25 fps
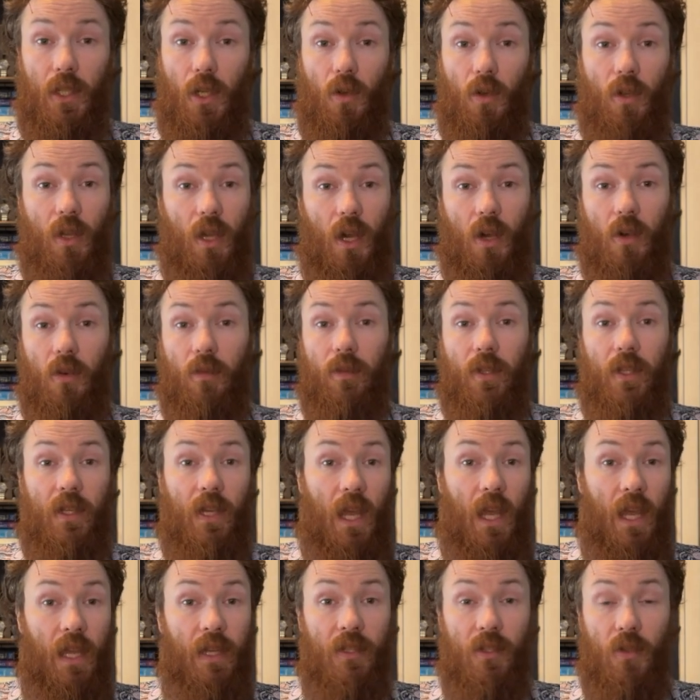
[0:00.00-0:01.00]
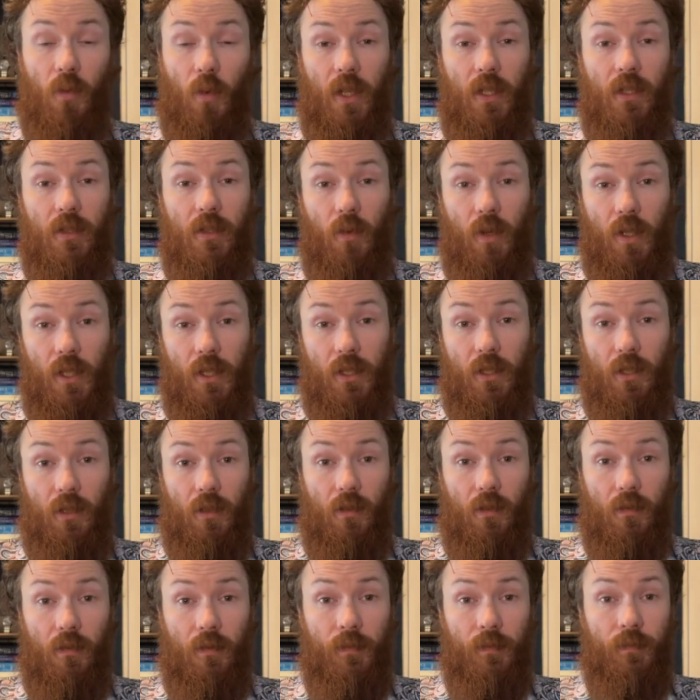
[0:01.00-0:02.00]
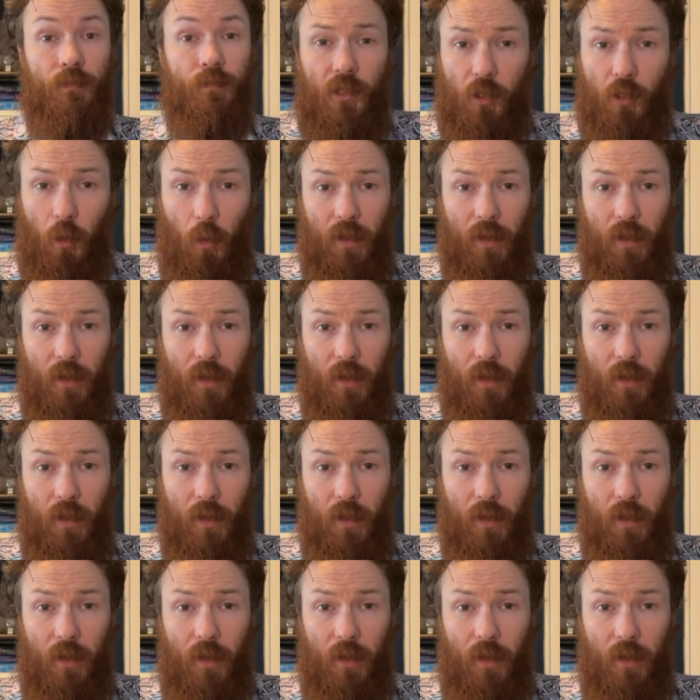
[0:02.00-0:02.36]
COVID and 2022. So